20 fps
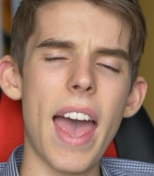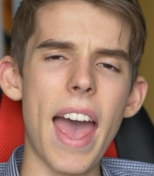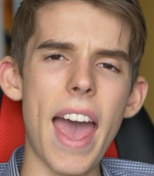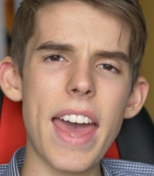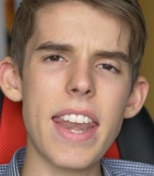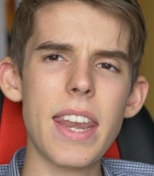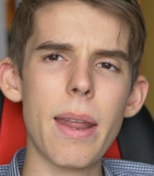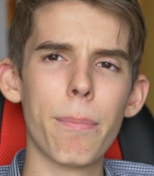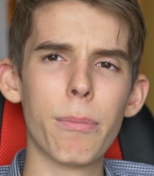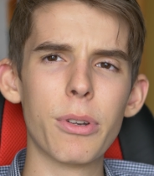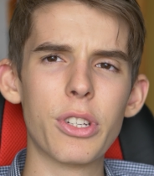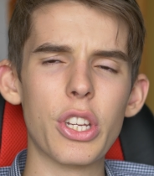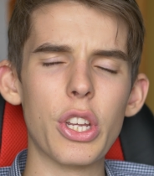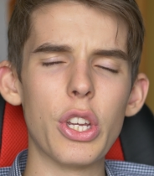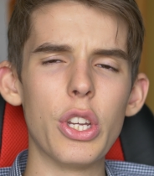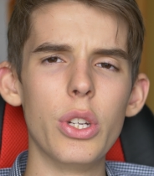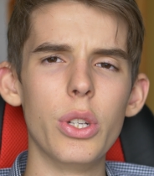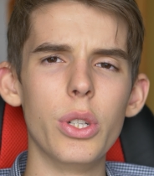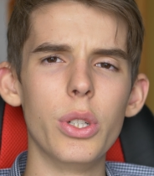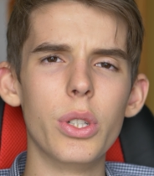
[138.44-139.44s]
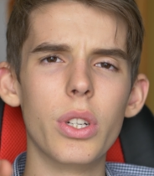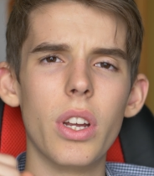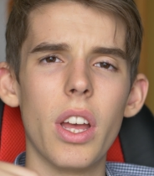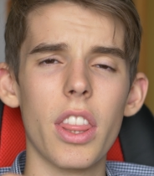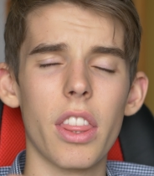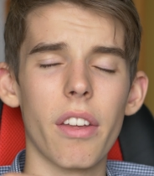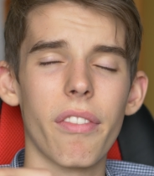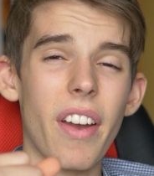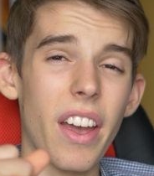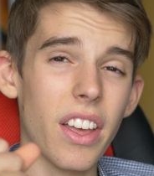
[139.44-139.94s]
and number two,
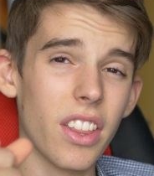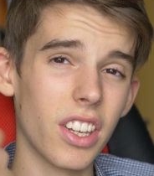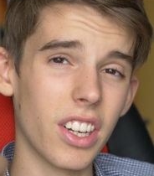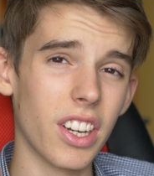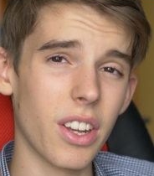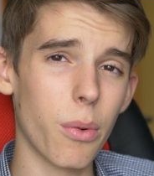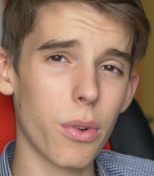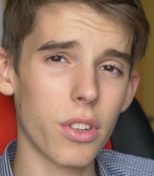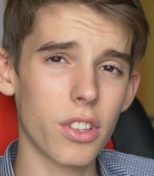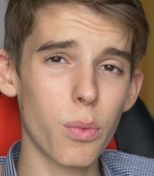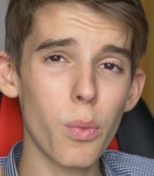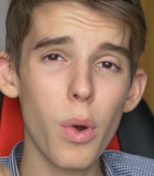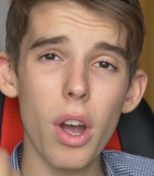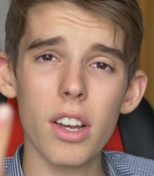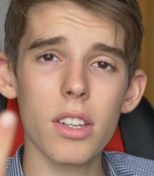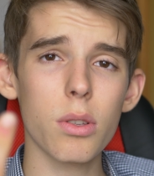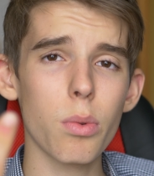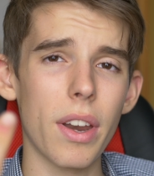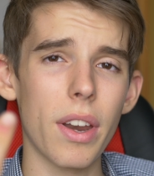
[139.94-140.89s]
the fact that it works